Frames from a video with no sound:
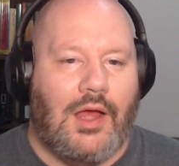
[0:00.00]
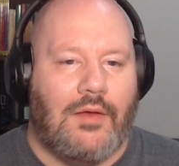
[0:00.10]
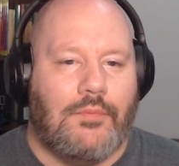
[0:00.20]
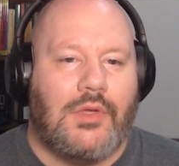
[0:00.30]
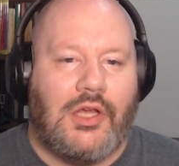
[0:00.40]

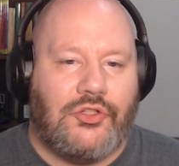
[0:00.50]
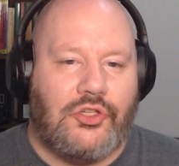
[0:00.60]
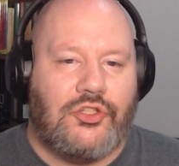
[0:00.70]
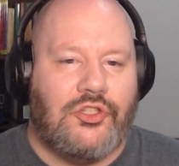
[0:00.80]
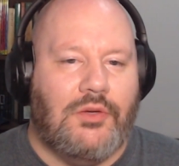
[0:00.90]
because
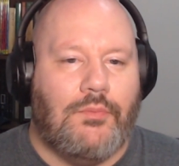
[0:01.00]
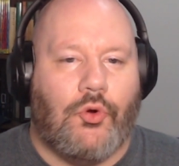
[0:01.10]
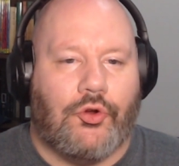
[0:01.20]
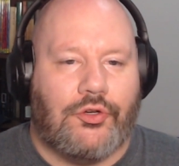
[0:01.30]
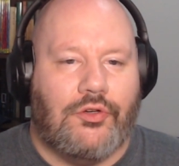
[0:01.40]
it's
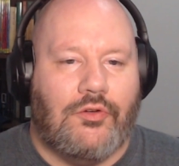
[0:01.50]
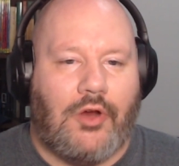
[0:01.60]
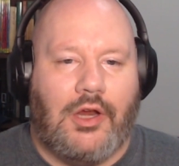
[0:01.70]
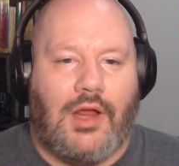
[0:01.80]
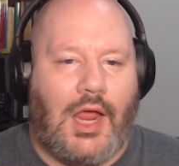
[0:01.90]
important,
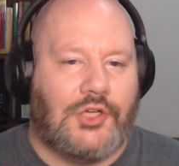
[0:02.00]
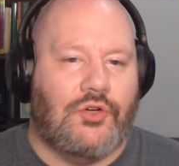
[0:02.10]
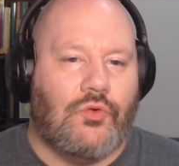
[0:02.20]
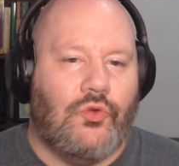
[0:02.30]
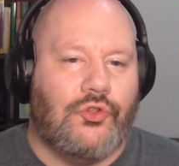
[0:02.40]
right? Action
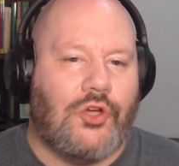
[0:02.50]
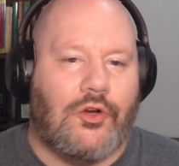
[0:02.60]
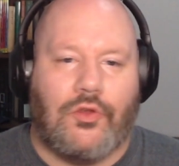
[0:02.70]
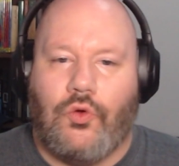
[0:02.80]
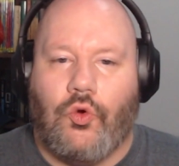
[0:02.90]
rolls are
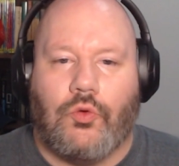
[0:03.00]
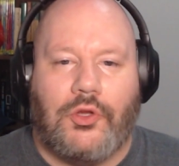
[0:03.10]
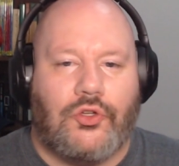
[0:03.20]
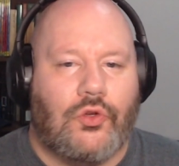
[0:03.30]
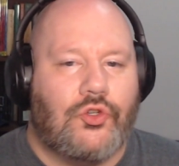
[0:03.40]
the core
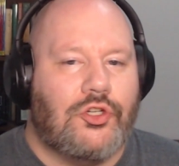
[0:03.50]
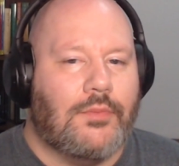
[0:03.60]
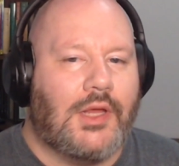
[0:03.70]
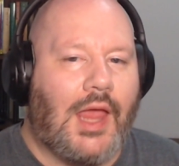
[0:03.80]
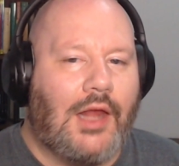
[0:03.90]
resolution
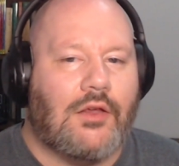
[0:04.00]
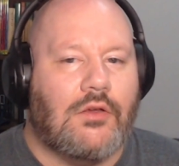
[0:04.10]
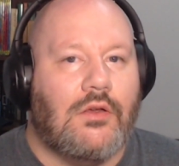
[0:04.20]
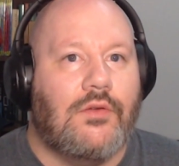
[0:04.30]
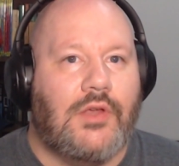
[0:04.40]
mechanic
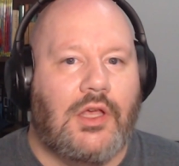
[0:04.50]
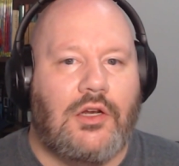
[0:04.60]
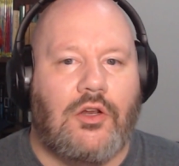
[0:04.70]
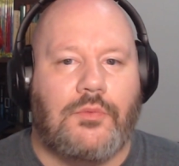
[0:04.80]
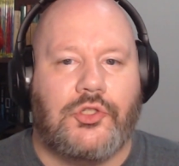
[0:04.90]
of
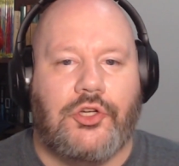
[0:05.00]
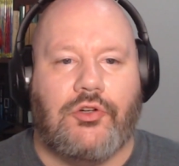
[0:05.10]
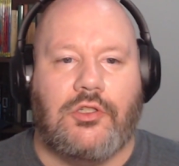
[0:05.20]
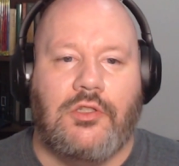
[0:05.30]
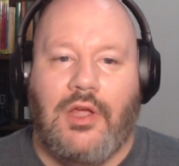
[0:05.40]
Candela
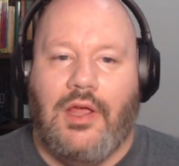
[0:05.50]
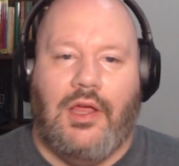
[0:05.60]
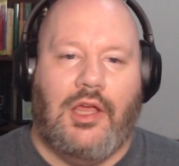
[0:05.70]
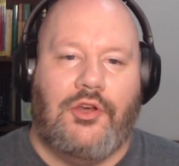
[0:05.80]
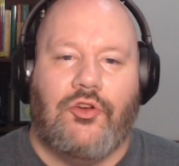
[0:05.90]
Obscura,
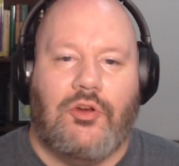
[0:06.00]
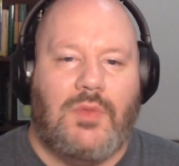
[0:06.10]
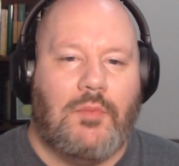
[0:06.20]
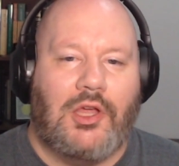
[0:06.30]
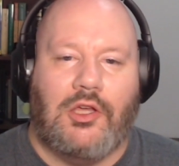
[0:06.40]
and you're going to
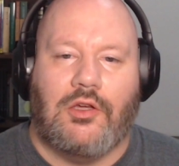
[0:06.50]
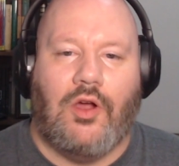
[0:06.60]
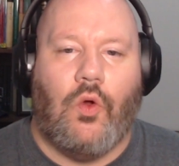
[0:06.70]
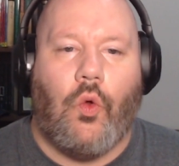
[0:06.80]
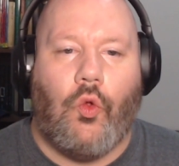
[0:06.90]
be making
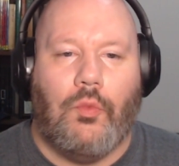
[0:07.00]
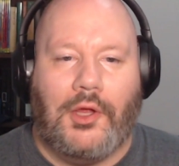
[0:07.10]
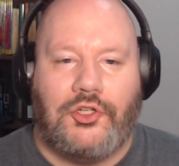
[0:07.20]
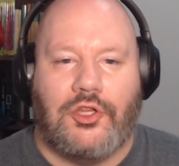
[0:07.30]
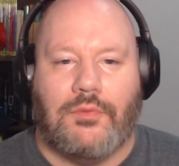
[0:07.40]
a whole
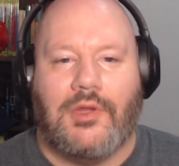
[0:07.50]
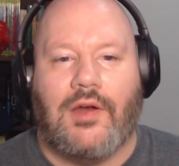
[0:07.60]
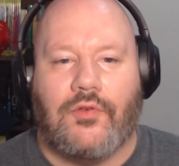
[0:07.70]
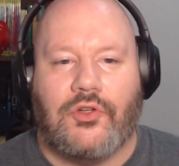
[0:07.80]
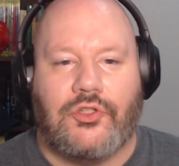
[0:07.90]
bunch of them
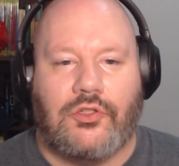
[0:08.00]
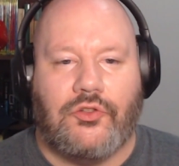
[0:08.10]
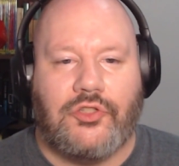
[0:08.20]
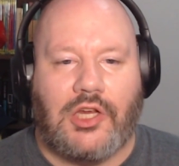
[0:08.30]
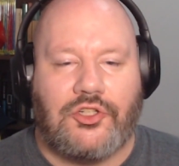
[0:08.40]
every single
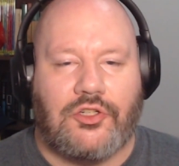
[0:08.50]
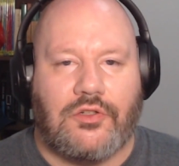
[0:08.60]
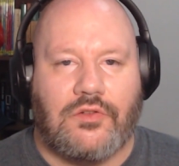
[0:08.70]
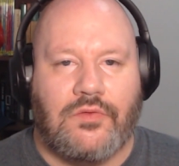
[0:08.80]
session.